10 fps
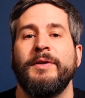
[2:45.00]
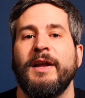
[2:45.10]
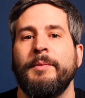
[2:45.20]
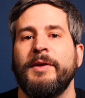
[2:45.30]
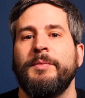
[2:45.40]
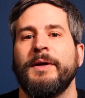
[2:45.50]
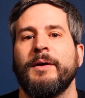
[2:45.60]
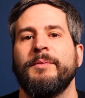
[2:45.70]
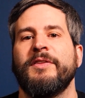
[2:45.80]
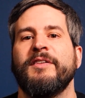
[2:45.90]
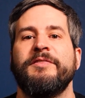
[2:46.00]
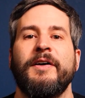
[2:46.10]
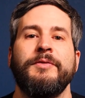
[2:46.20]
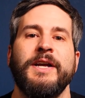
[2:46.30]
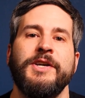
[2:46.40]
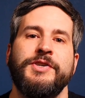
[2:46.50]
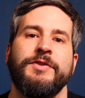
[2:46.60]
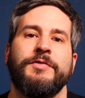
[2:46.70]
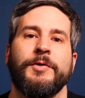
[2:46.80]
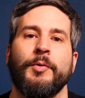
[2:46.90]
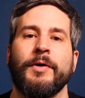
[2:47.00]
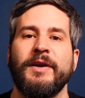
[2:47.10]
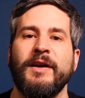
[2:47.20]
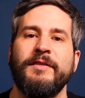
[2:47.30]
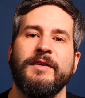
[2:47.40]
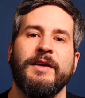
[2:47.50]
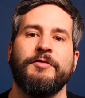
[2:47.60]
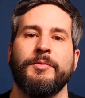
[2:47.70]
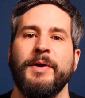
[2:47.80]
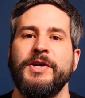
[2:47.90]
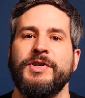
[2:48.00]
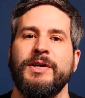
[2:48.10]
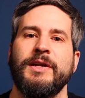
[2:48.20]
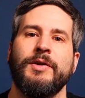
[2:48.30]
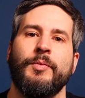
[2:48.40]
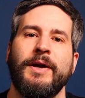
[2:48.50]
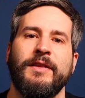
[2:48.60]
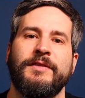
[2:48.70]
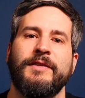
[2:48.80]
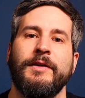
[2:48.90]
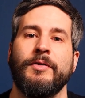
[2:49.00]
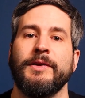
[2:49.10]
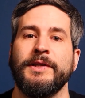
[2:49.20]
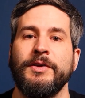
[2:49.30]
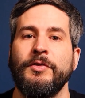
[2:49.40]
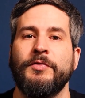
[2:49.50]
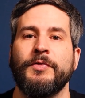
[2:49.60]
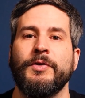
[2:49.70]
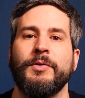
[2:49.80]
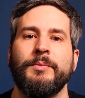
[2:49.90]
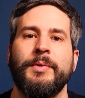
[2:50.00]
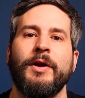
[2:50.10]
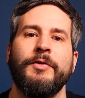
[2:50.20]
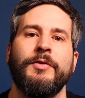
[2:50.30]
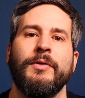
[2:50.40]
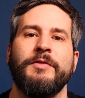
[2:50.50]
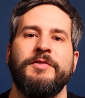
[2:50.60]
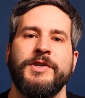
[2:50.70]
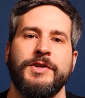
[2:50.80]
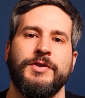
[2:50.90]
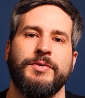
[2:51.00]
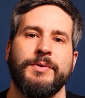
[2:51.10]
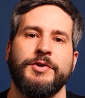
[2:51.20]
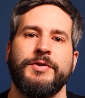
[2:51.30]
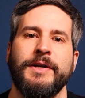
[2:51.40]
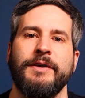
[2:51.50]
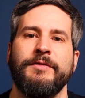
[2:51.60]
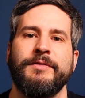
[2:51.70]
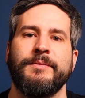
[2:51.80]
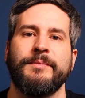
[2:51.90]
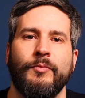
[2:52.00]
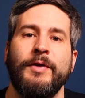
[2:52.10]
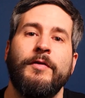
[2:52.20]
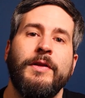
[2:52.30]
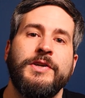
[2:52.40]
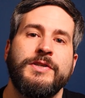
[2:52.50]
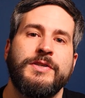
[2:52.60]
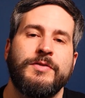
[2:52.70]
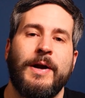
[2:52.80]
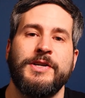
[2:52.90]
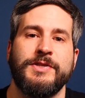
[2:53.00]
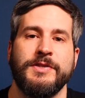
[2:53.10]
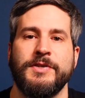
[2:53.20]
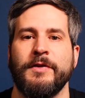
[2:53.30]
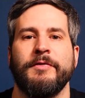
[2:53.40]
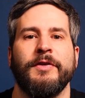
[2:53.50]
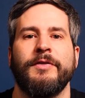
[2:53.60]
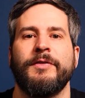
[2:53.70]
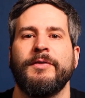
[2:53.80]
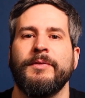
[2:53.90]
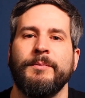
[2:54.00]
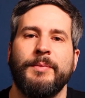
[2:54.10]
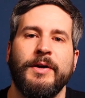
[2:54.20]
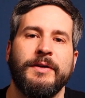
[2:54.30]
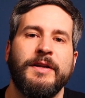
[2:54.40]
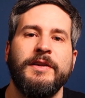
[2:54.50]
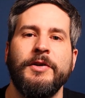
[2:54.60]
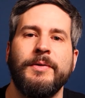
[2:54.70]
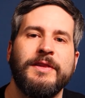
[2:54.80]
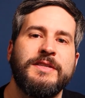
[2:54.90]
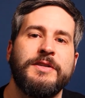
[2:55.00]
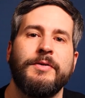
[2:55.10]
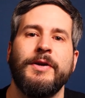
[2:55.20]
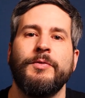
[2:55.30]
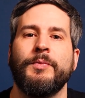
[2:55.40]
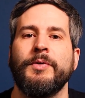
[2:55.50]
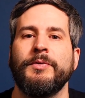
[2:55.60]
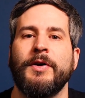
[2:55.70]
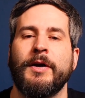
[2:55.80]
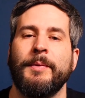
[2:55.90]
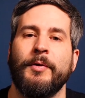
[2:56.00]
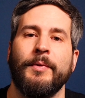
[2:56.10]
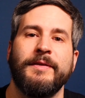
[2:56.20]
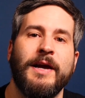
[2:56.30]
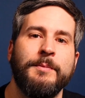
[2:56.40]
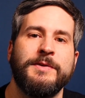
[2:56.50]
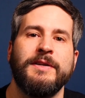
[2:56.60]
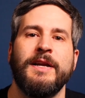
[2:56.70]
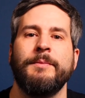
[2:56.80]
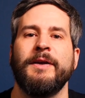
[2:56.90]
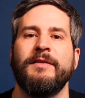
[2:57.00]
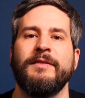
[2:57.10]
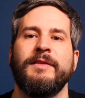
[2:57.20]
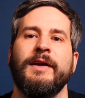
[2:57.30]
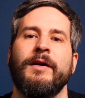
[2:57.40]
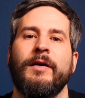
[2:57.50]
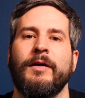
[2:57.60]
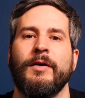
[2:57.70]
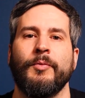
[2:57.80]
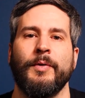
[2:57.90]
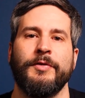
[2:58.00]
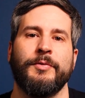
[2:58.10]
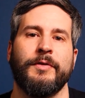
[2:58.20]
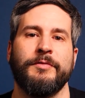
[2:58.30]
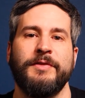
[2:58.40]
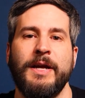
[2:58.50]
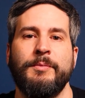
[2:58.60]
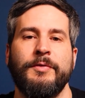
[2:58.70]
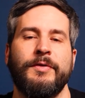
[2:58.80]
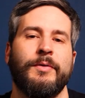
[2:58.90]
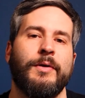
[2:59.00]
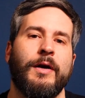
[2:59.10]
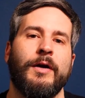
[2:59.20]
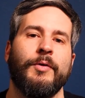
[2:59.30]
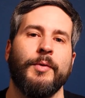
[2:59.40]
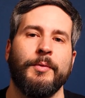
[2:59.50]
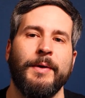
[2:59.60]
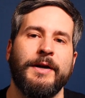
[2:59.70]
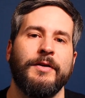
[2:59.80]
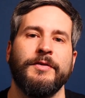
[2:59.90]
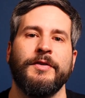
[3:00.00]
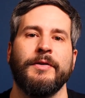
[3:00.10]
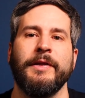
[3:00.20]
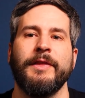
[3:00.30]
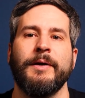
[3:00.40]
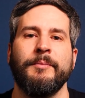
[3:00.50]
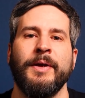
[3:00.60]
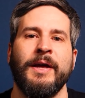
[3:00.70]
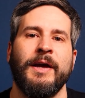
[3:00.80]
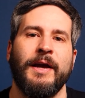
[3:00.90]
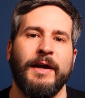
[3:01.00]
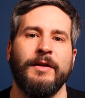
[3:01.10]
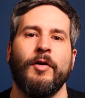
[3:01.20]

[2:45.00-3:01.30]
a database becomes the foundation for organizing information in a way that's not only useful, but also efficient to retrieve. We've only just scratched the surface, but continuing this series, we'll talk about what types of databases they are, what sort of tables there are, what records are in them, and